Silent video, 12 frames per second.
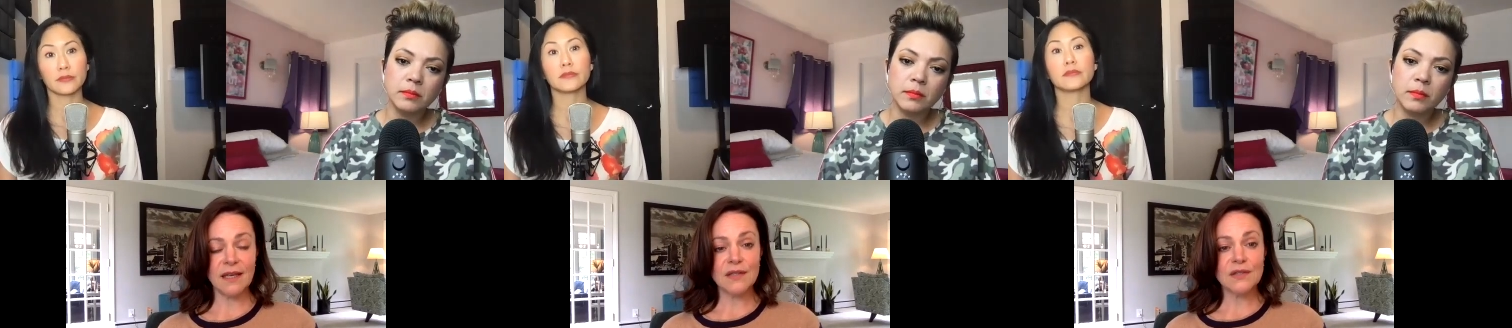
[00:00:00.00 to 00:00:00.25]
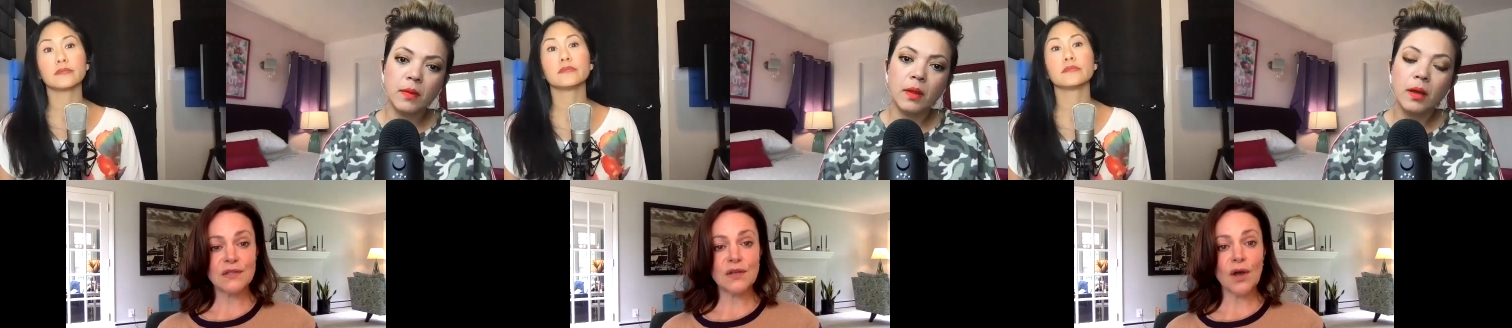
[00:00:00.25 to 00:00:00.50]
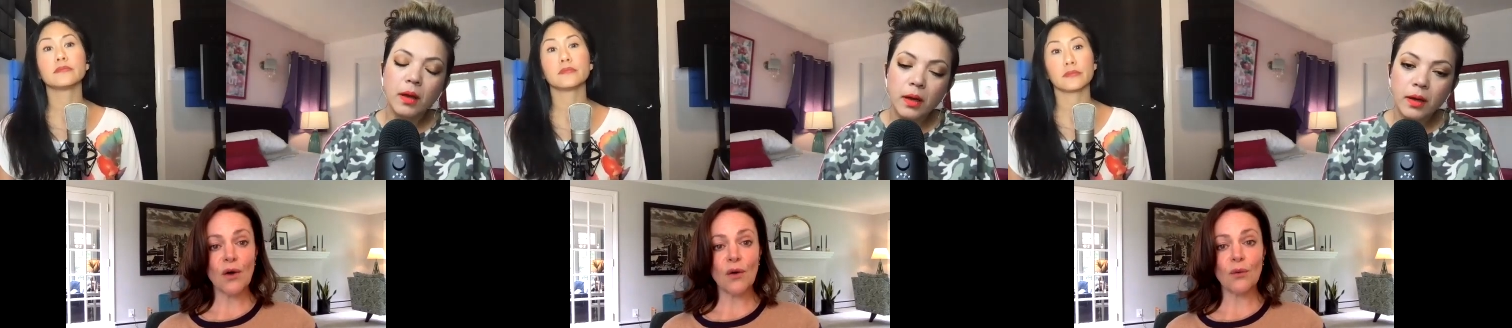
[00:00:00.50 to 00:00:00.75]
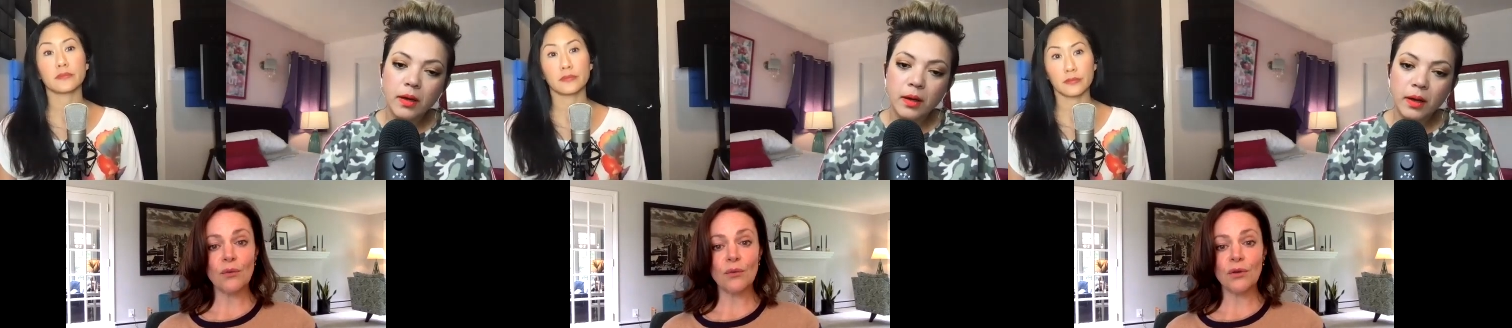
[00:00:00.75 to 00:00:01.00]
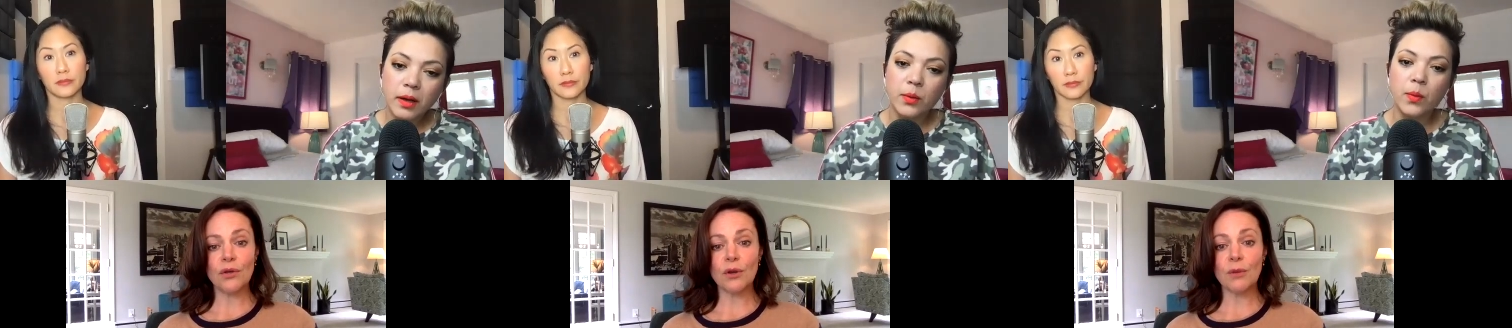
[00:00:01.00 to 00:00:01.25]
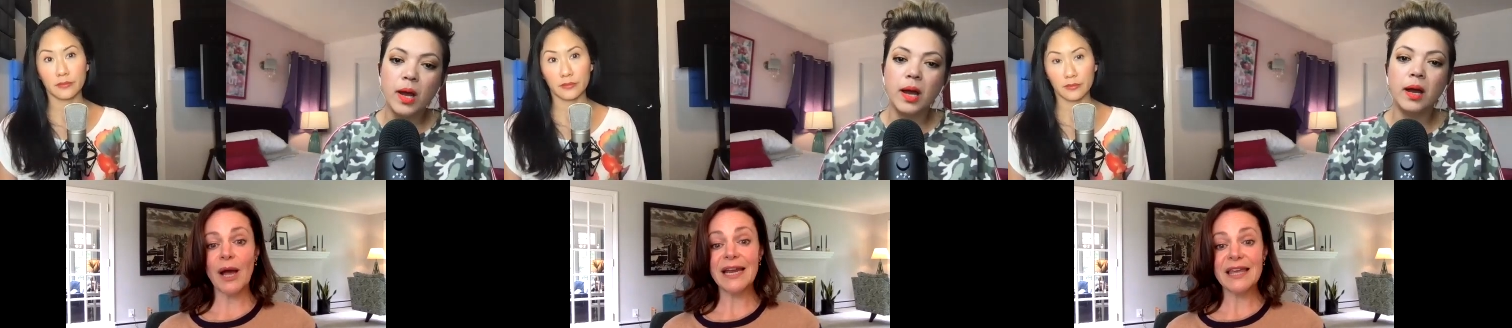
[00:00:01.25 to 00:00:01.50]
Speaker 1: So oh, your
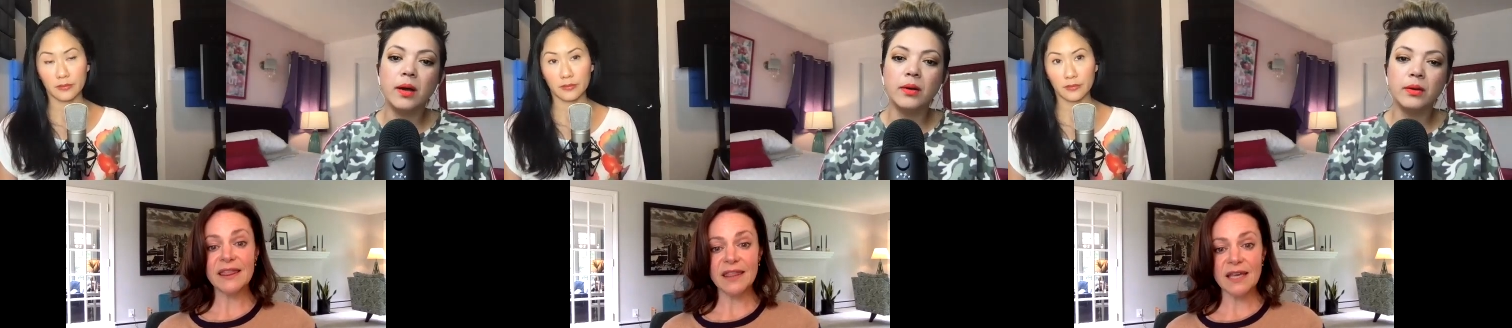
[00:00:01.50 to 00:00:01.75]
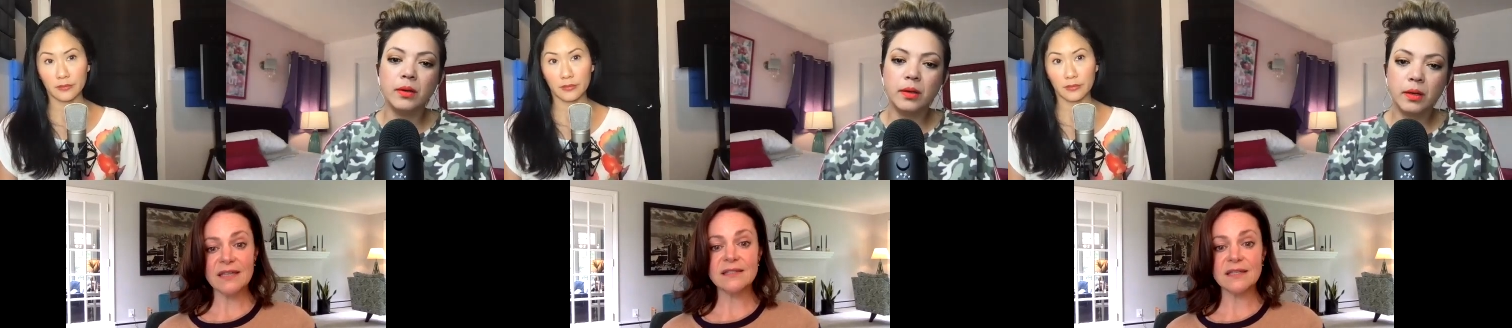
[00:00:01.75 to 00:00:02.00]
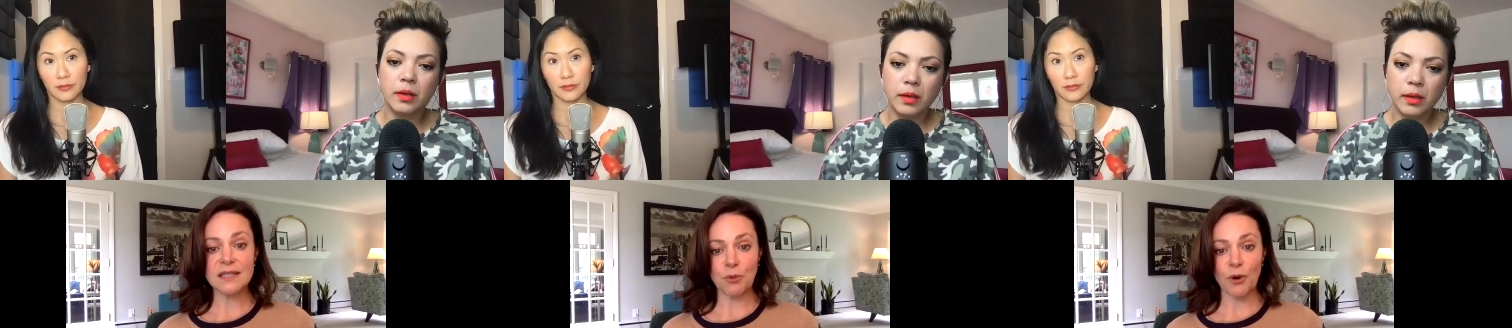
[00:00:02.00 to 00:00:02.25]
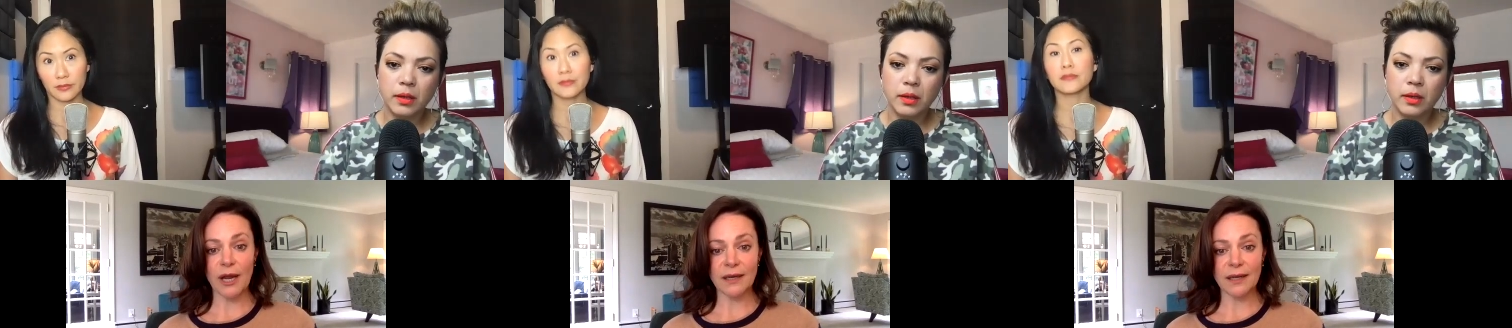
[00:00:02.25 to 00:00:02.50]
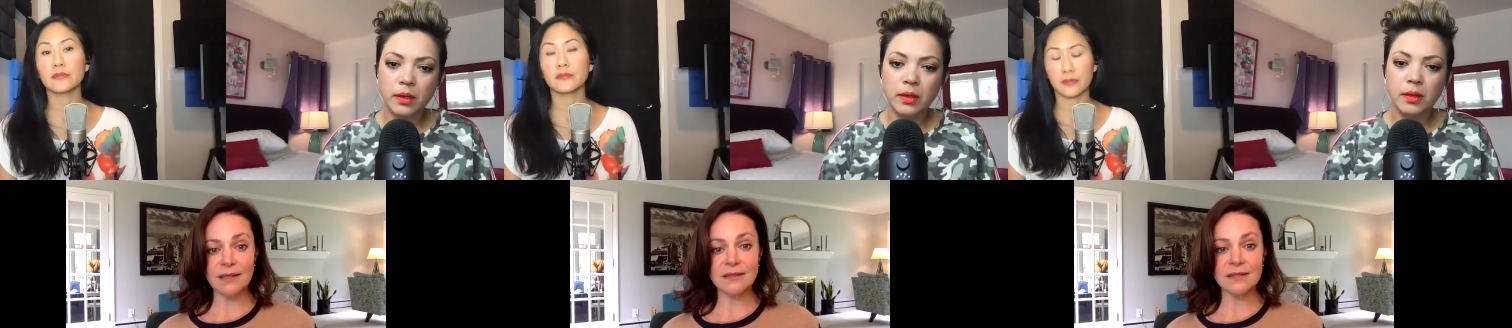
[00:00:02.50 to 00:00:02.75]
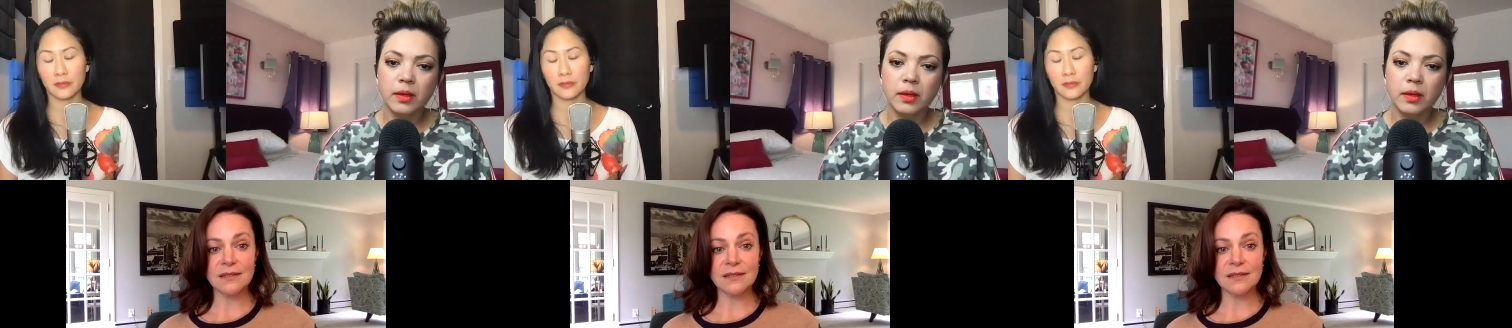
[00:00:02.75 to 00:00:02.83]
body wow. thinks it's pregnant,